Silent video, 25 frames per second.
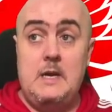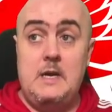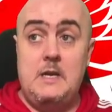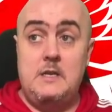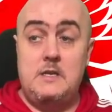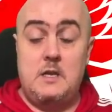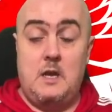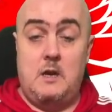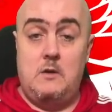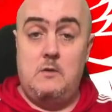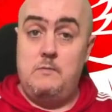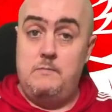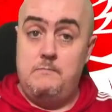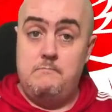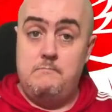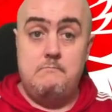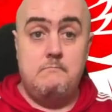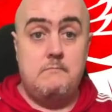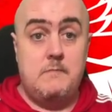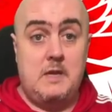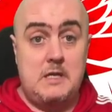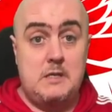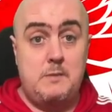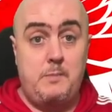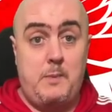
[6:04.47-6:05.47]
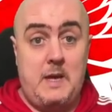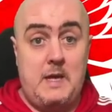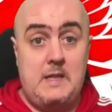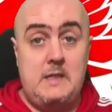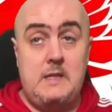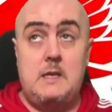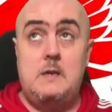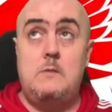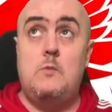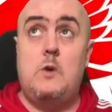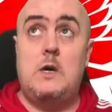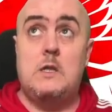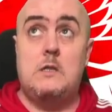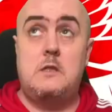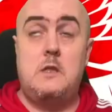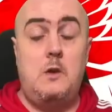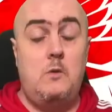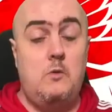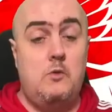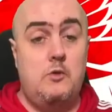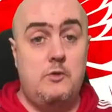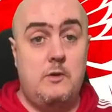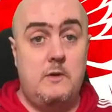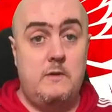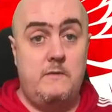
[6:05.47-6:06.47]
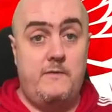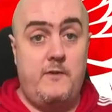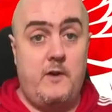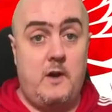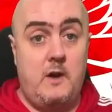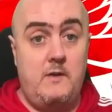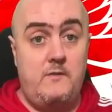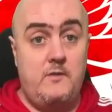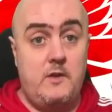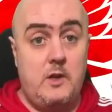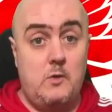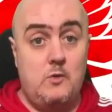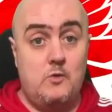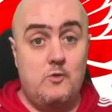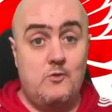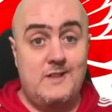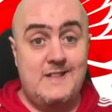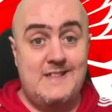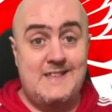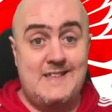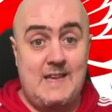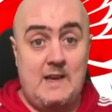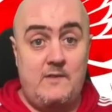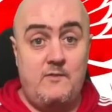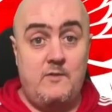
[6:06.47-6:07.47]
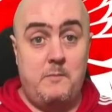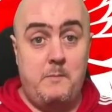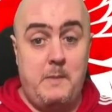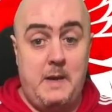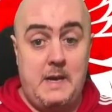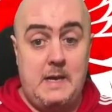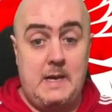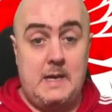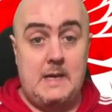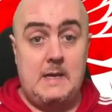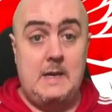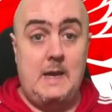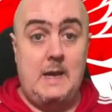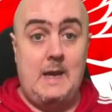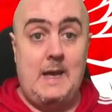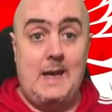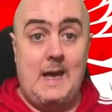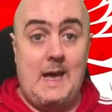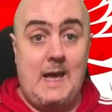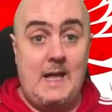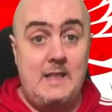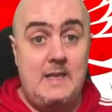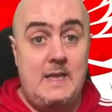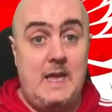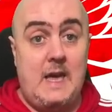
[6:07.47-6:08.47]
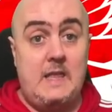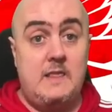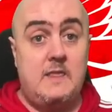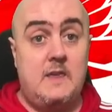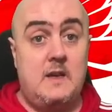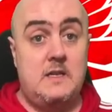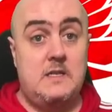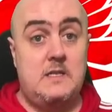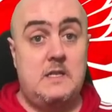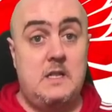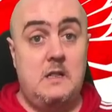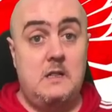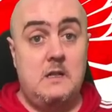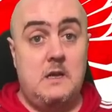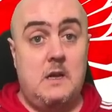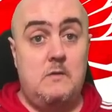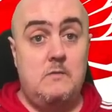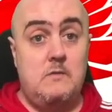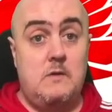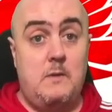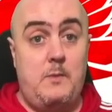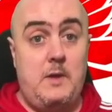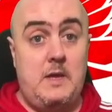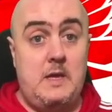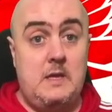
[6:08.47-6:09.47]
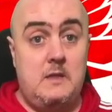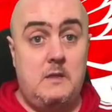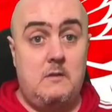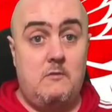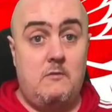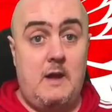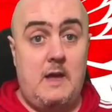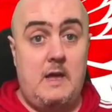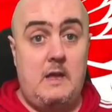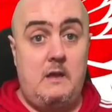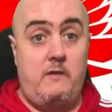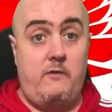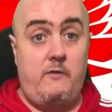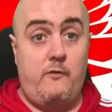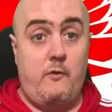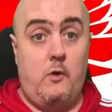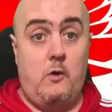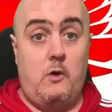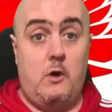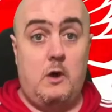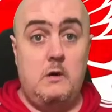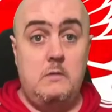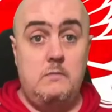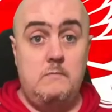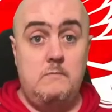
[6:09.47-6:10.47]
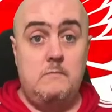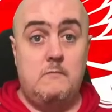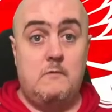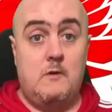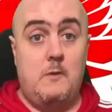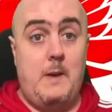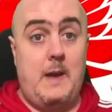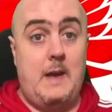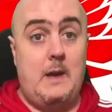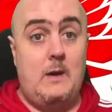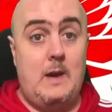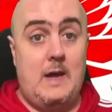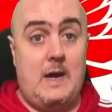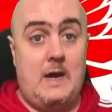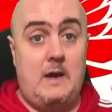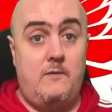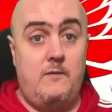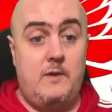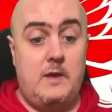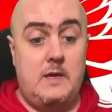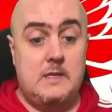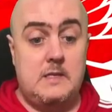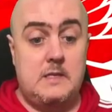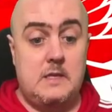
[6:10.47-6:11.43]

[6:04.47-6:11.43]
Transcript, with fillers: So they're spending, what, 205, 207 million, and yet they're still going to be in the race for Romeo Lavia.